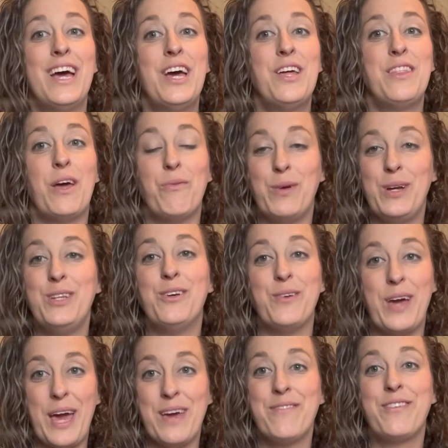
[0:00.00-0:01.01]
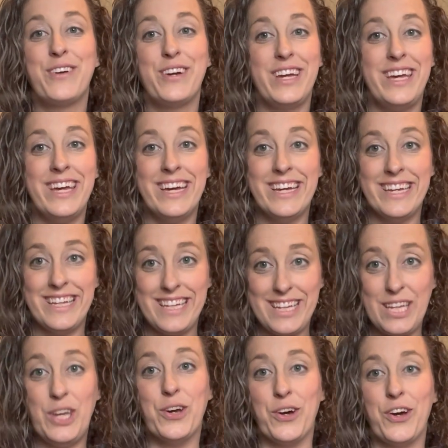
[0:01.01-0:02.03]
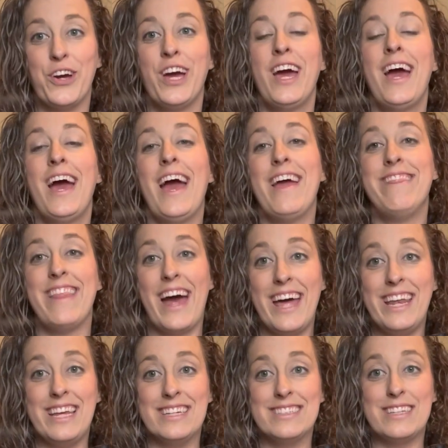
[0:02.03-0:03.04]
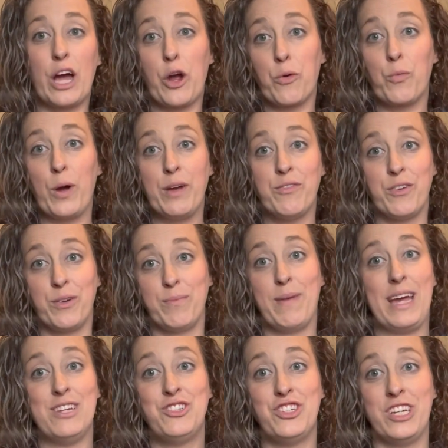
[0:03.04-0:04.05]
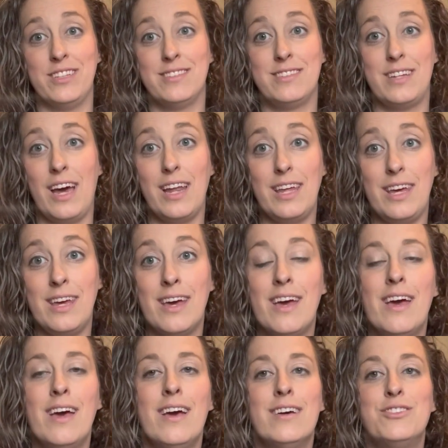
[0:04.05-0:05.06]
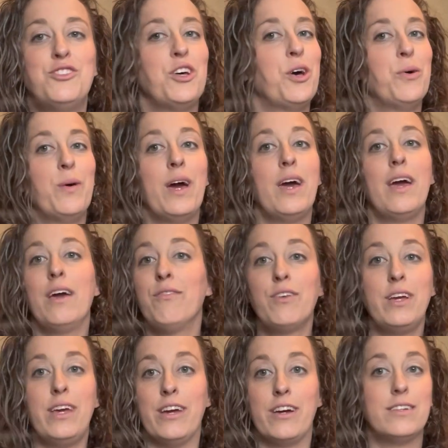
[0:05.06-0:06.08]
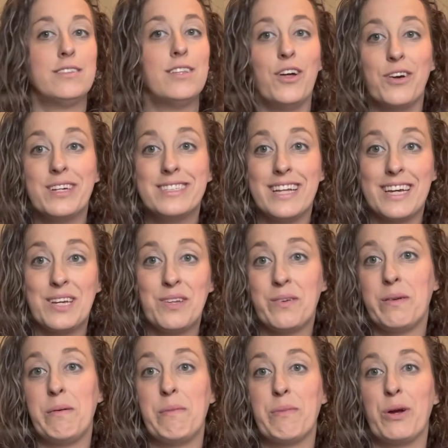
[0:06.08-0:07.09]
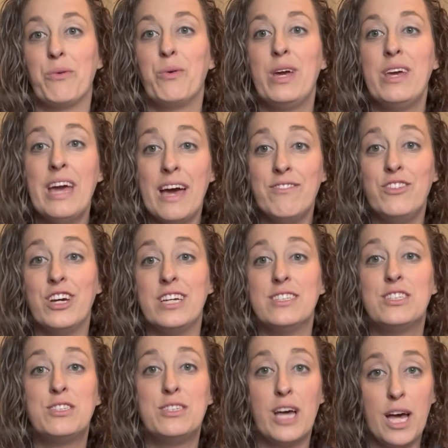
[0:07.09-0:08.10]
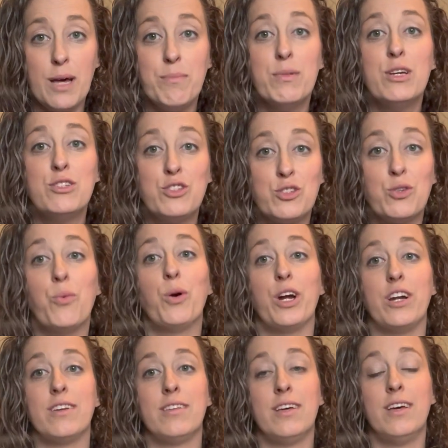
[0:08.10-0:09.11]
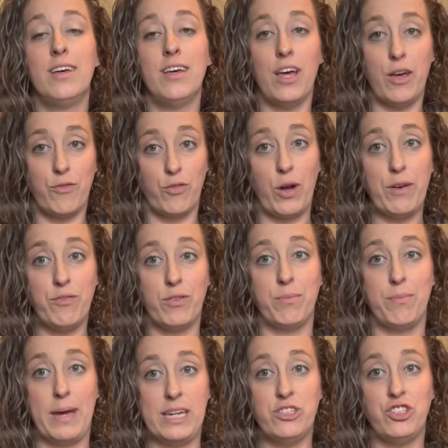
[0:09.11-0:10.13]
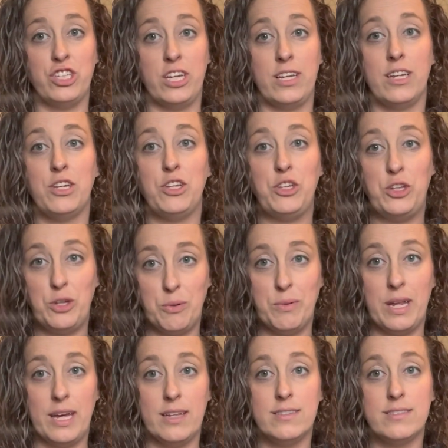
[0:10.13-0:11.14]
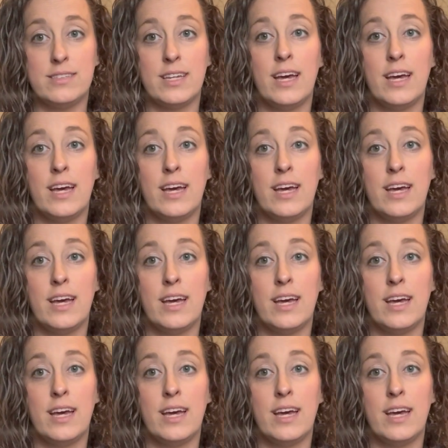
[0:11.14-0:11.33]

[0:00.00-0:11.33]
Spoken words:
that we do every year, and that is our Reformation study. So every year, as long as I can remember, we have done some sort of Reformation unit